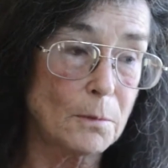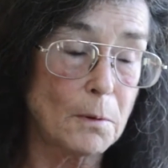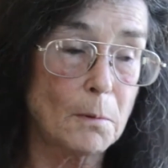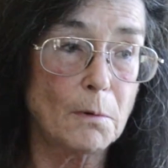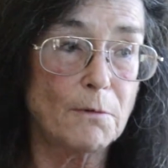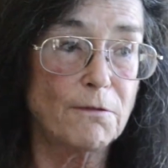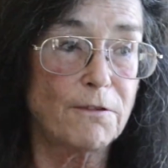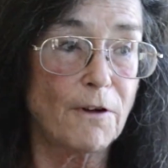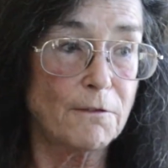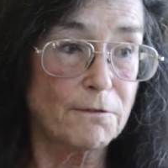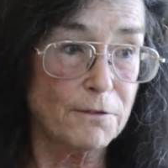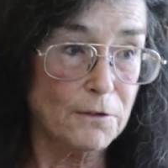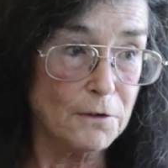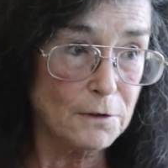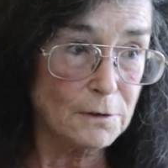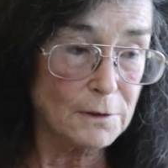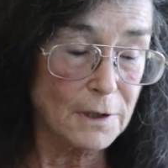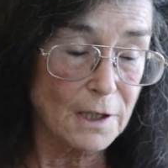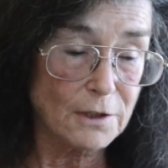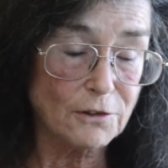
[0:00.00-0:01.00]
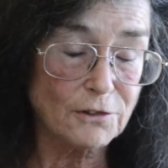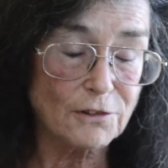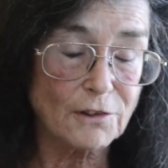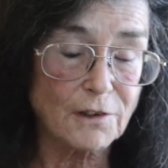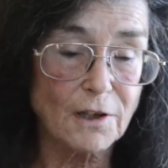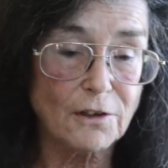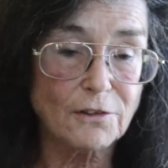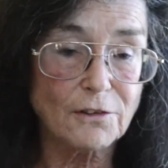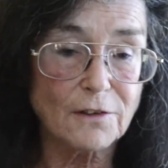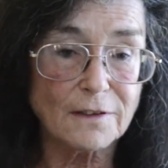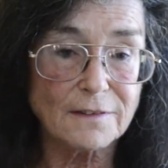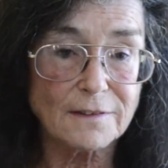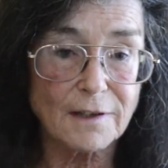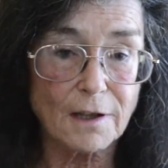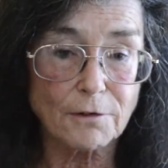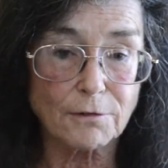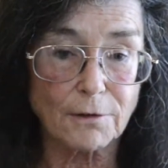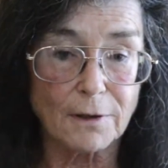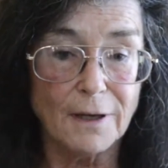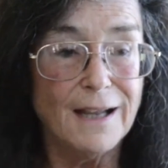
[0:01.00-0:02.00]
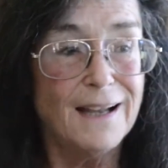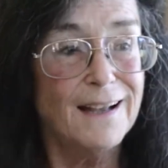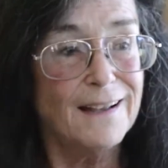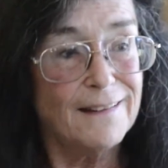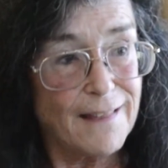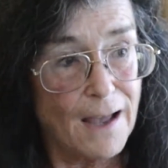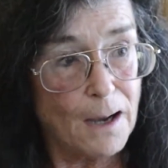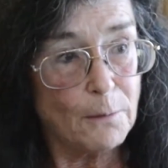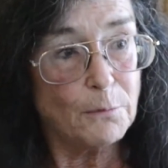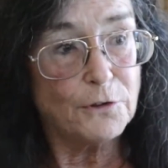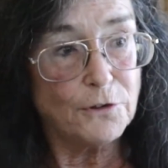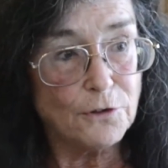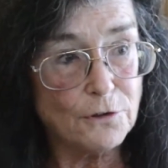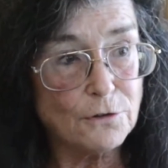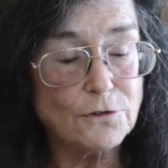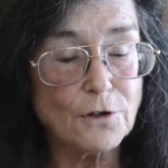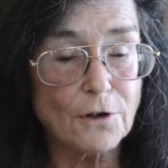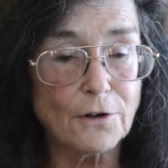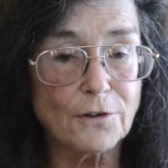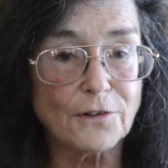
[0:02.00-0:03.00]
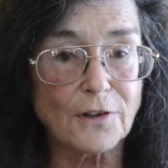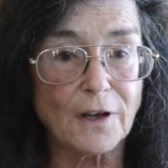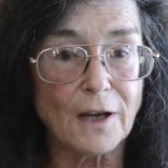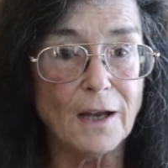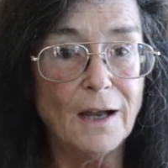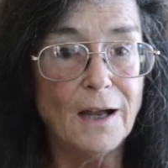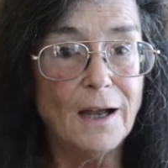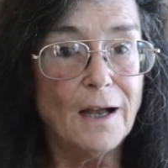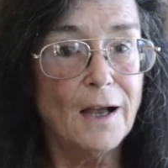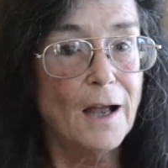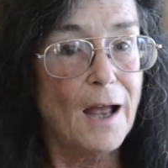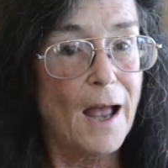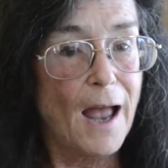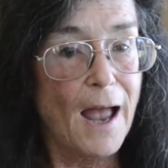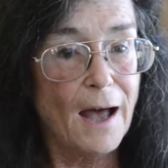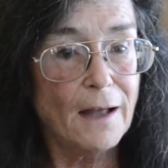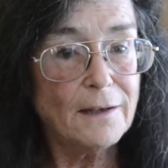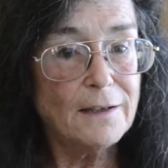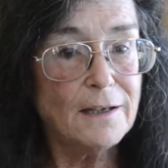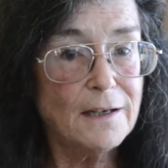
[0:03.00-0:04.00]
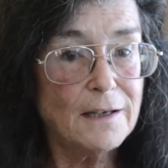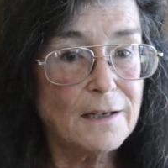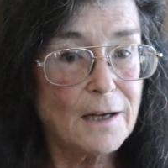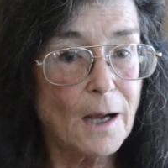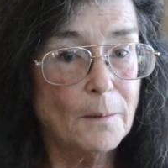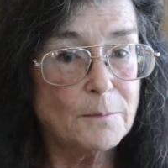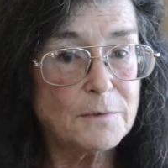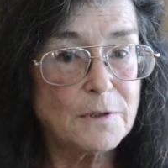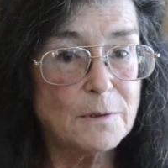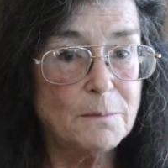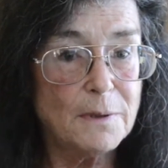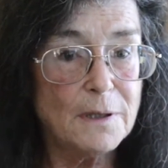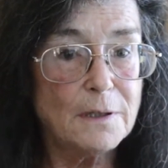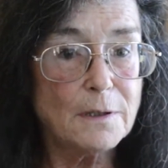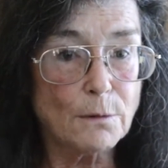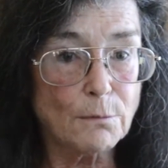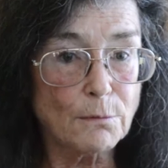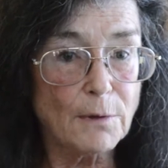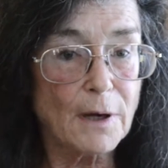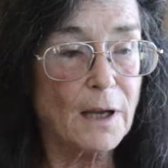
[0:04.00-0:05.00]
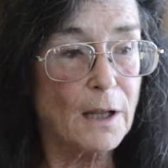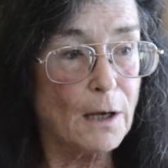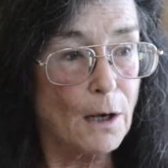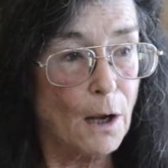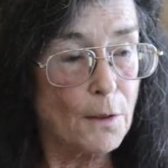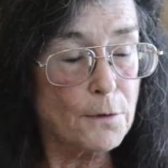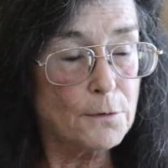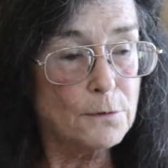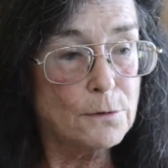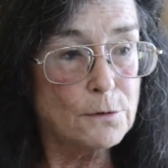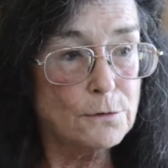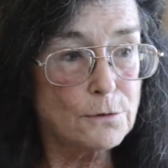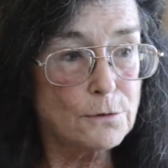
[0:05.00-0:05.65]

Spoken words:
We would fight for new legislation, etc. That was New Jersey. How did it come to be that Rick and other New